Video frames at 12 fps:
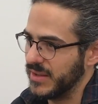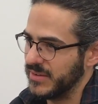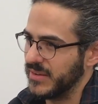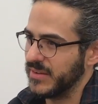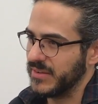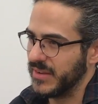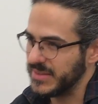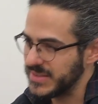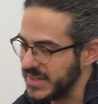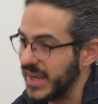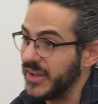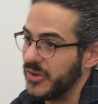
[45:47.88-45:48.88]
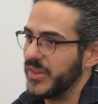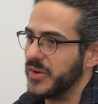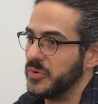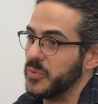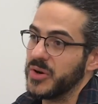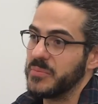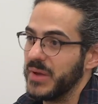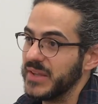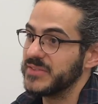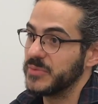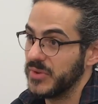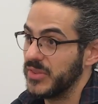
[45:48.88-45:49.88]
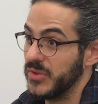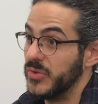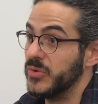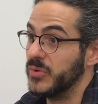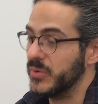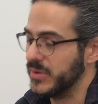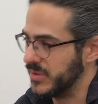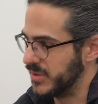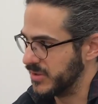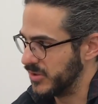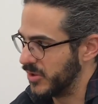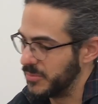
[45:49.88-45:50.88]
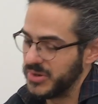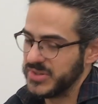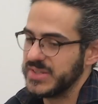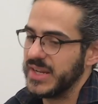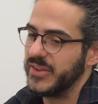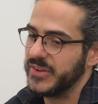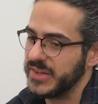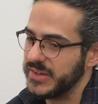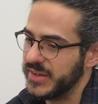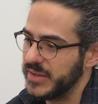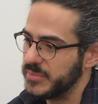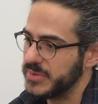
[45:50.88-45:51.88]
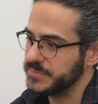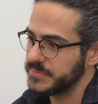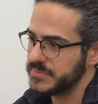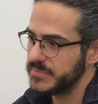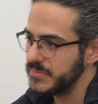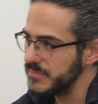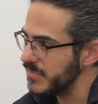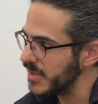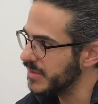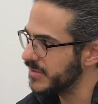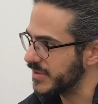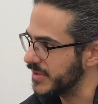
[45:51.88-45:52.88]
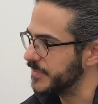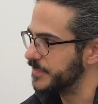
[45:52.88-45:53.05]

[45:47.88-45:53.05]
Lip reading: has the style that would work best with you and your personality type. So.